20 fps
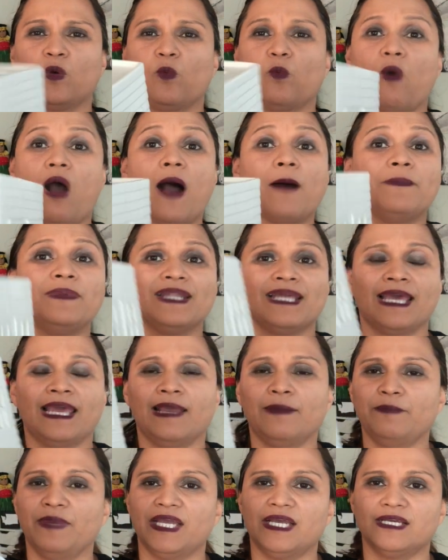
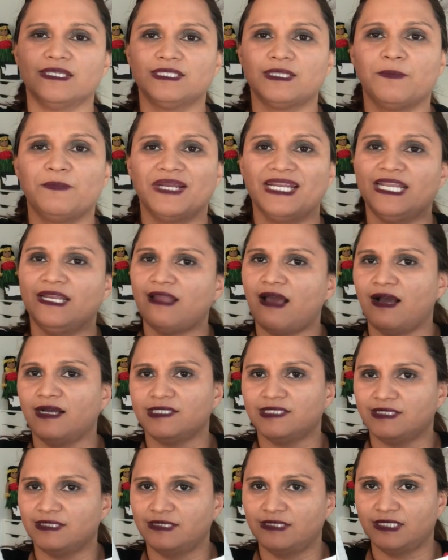wobbling because somebody
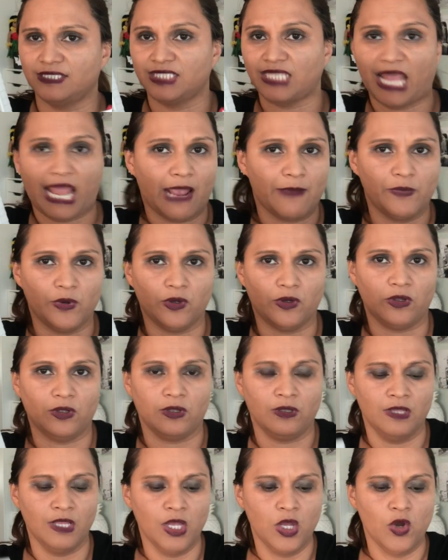knocks the
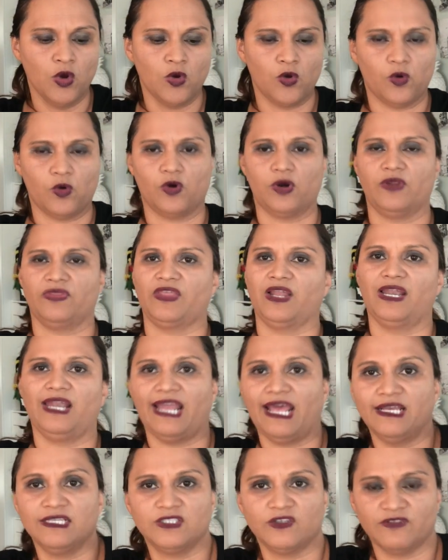table or the
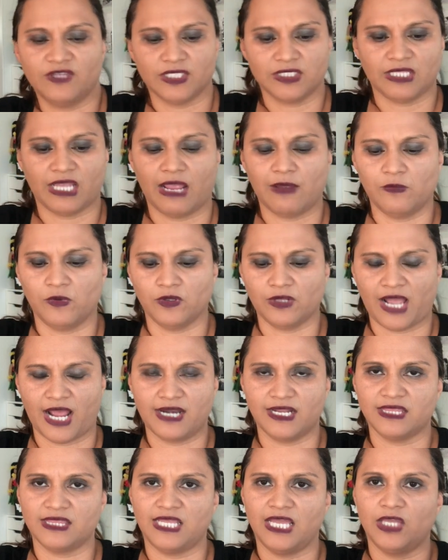legs of the table
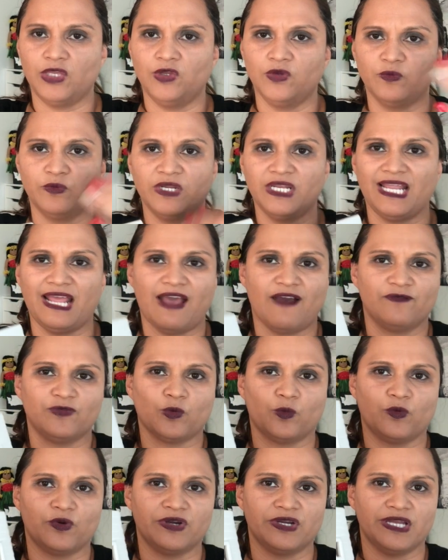kind of thing. You really have
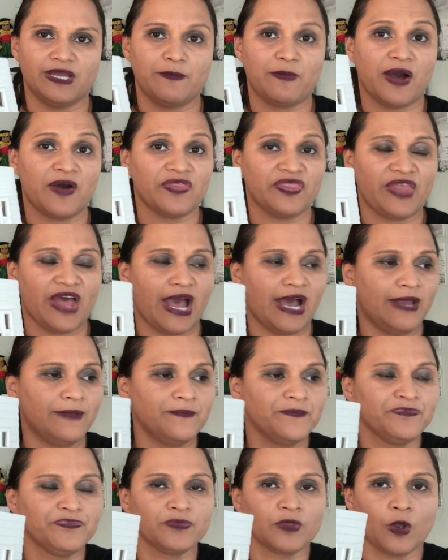to worry about
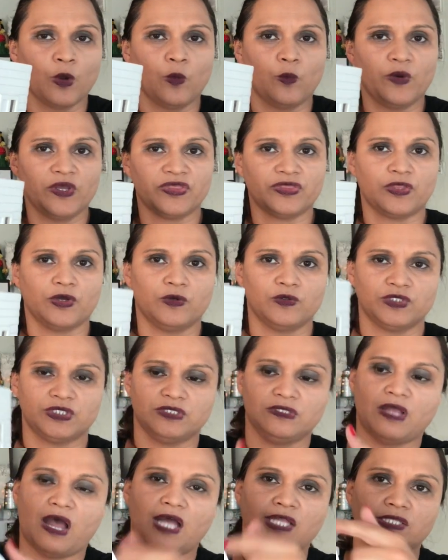that with those
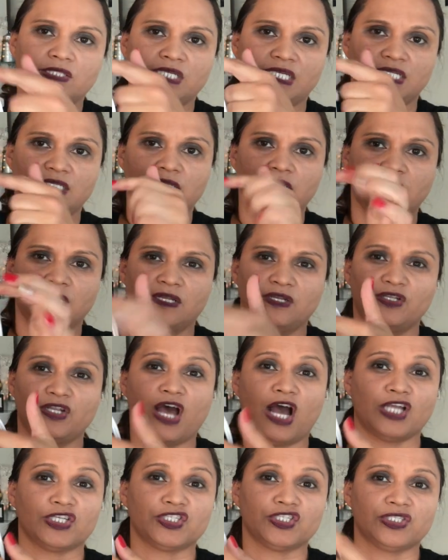knotted,
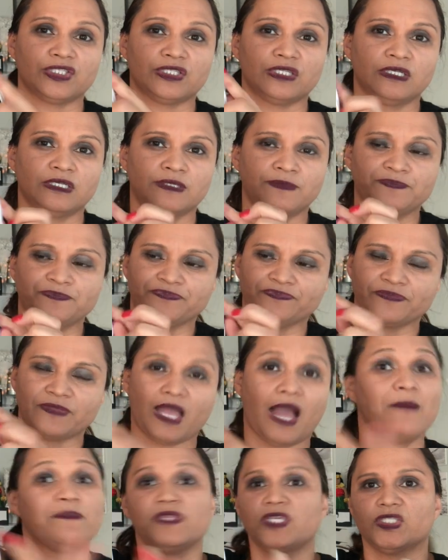notched,
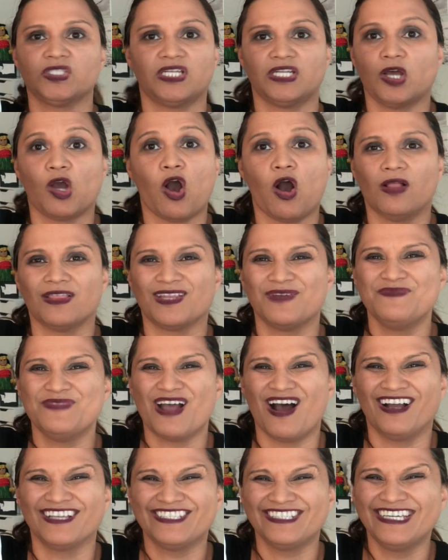I'm just gonna call them
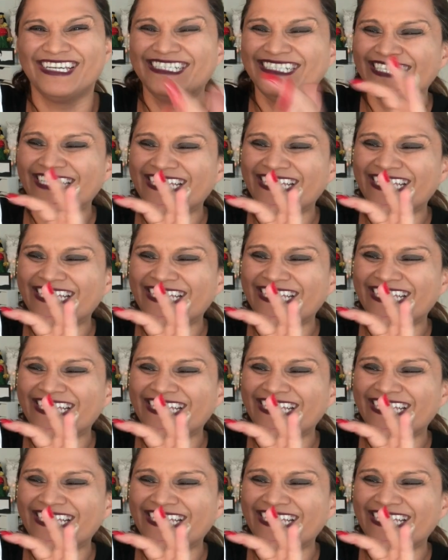notch,